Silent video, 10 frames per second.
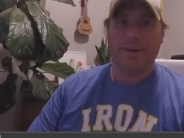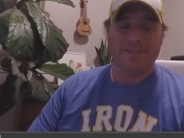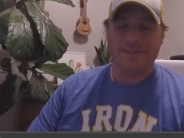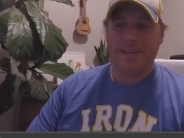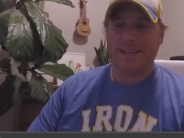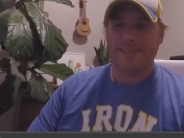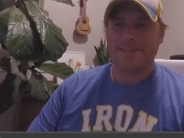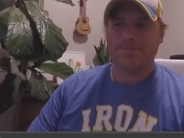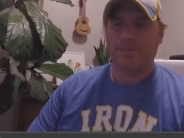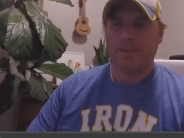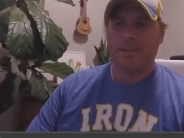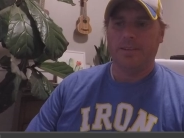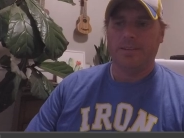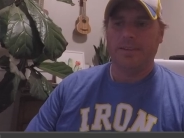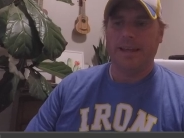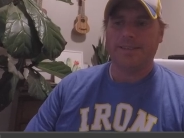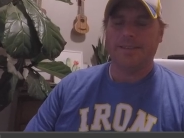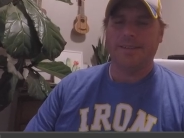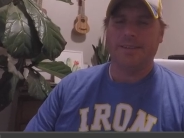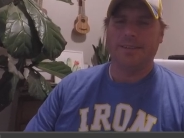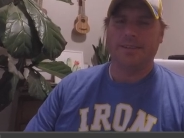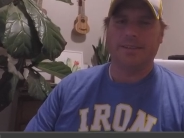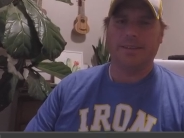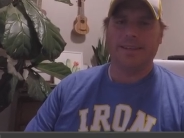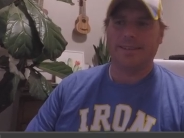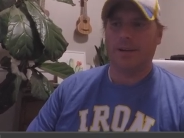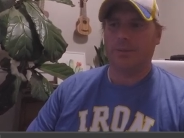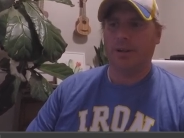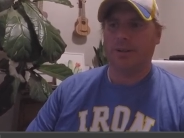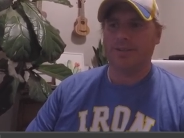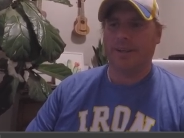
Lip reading: So that's kind of what it looks like